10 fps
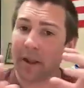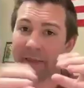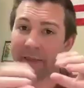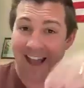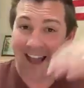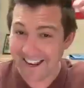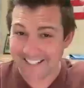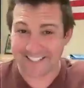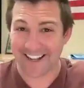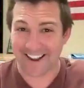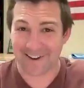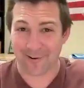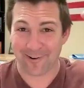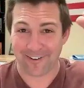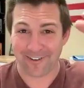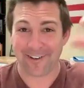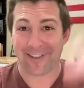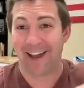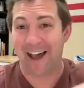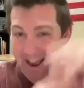the high CI corn and
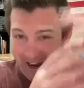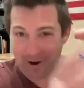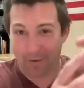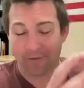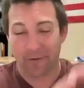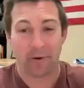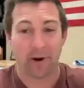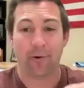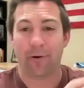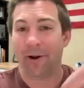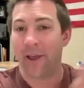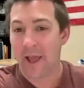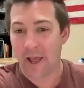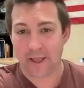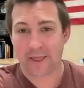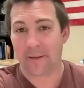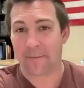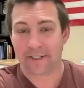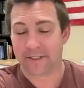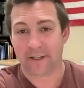the high carbon footprint corn, that
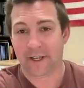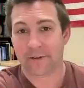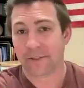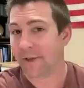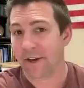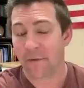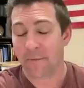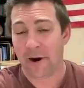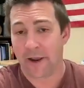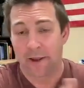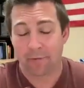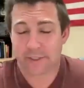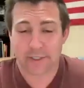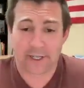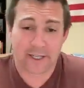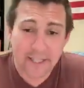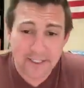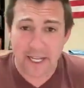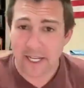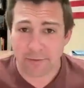basically goes to a different market, which in
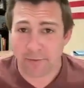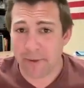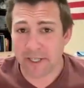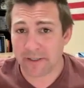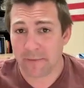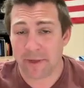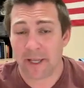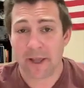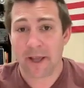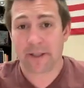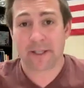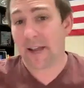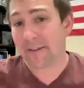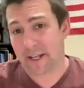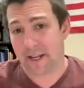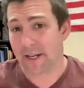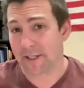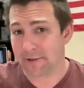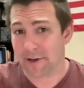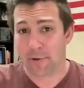this case would basically be the livestock
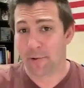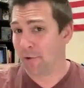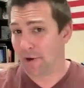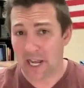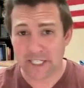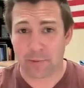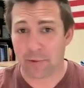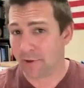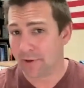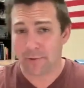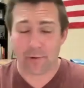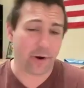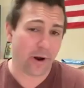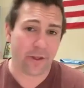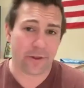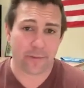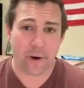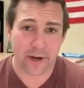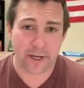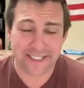industry or export or other
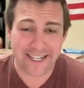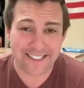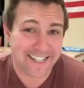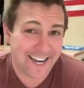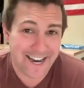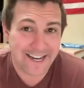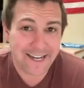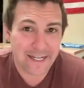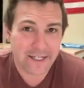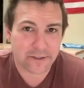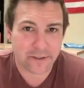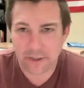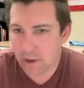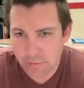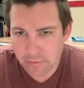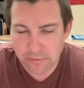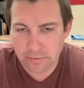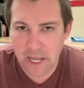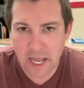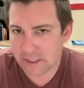markets that today don't
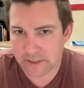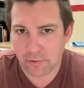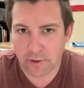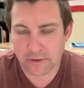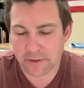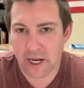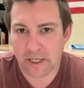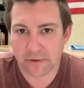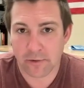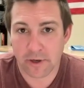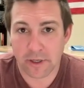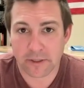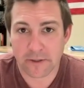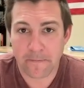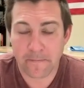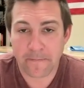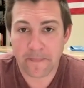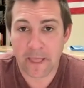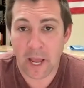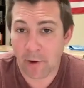ask what your CI score is.
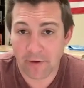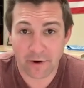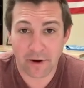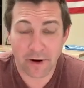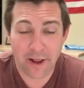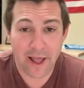However,